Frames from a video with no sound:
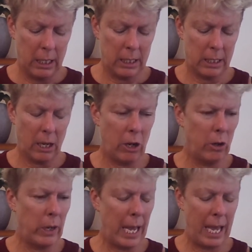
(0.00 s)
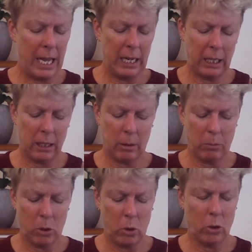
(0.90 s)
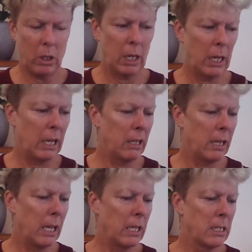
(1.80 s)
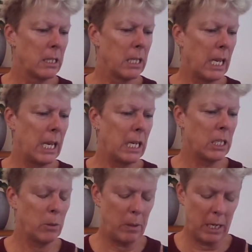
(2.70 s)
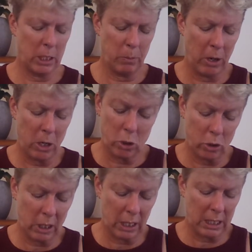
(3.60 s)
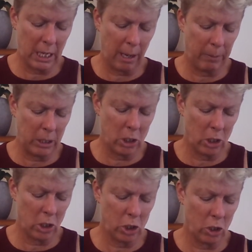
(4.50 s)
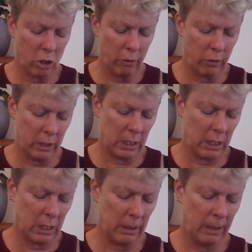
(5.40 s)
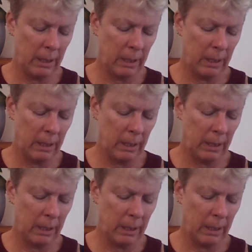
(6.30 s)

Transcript: So howling at the moon, things needing to be exposed or things coming to the surface,